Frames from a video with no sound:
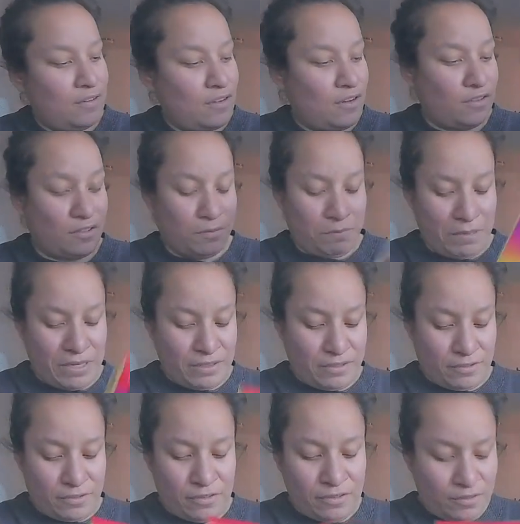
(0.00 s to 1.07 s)
colored
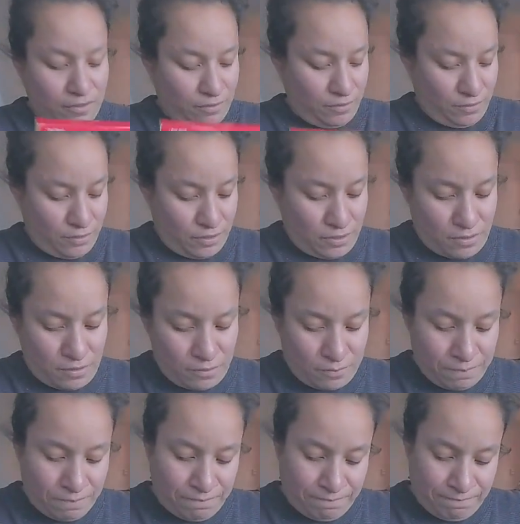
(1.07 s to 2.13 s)
pencils. So
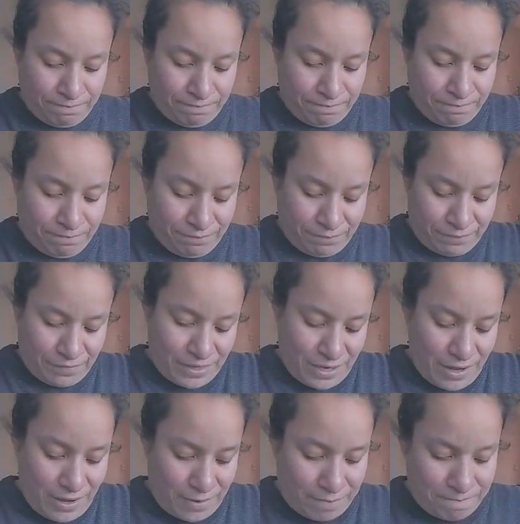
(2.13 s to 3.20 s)

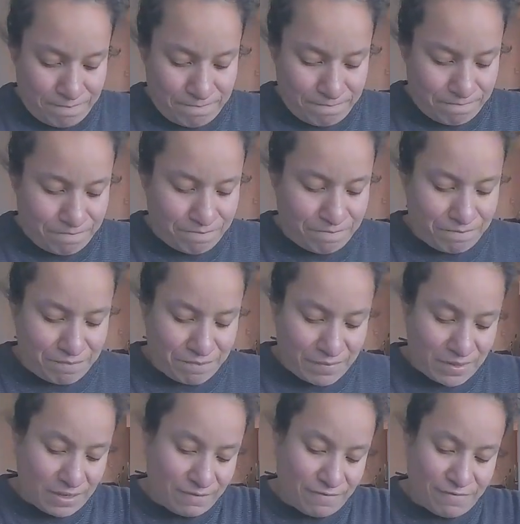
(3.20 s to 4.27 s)
yeah,
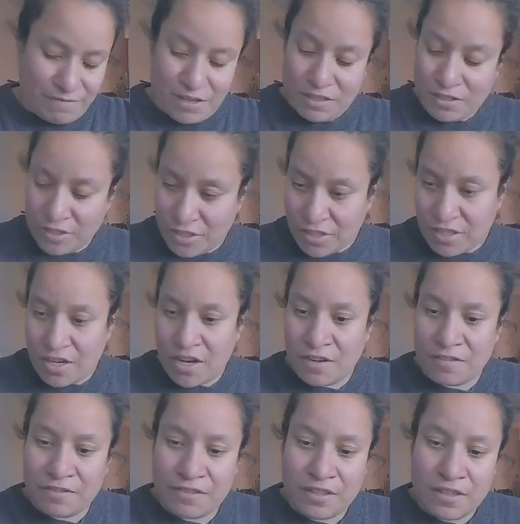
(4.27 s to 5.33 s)
fun
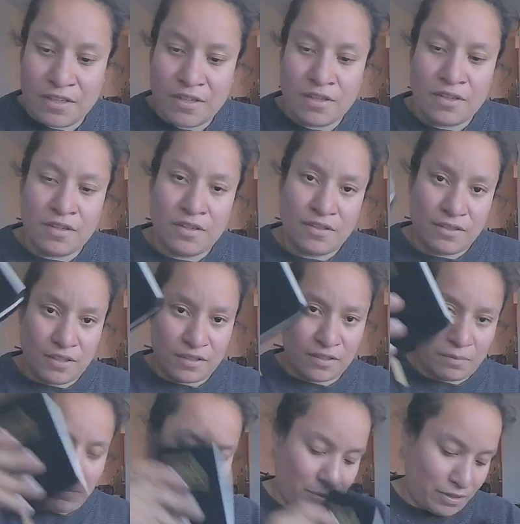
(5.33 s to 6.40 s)
stuff. This
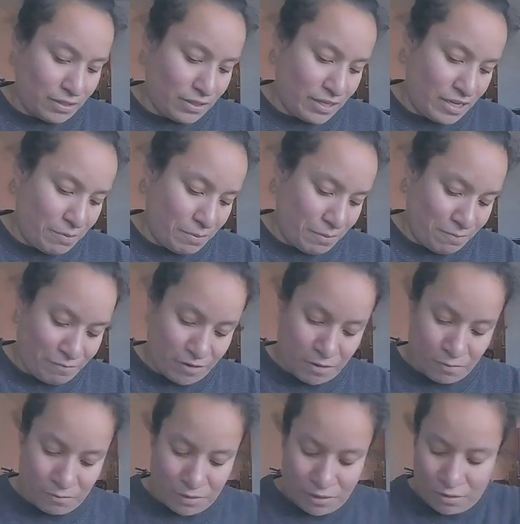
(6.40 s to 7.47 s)
I'm probably gonna keep up
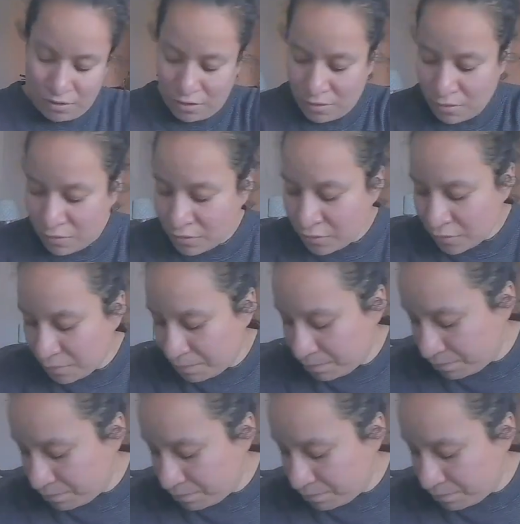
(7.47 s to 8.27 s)
front with those.